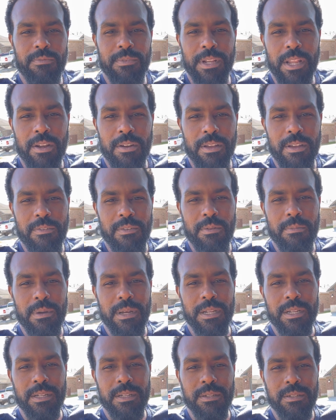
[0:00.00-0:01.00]
and I don't have
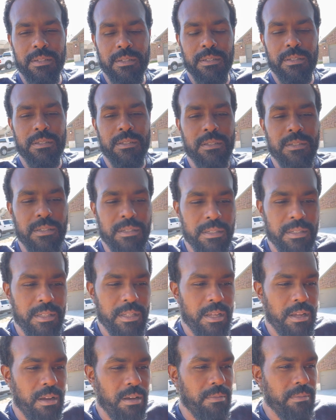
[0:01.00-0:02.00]
anybody to
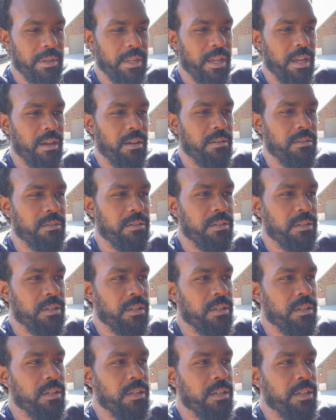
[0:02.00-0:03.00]
help me out,
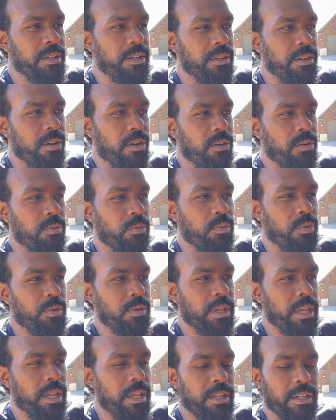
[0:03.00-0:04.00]
and
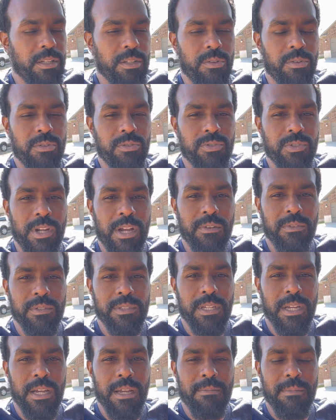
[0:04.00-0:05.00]
including travel
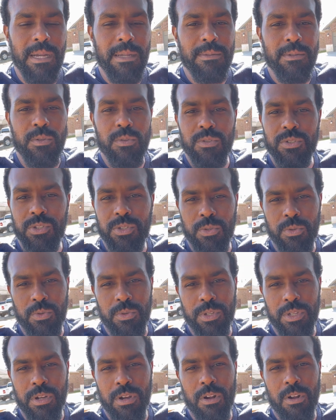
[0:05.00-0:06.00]
time, I'm doing 2
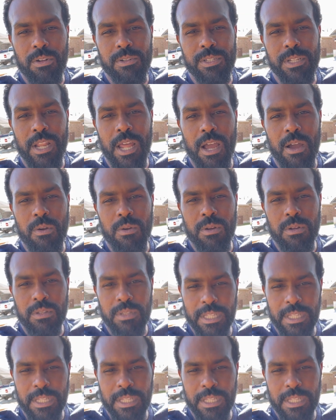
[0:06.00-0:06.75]
yards an hour.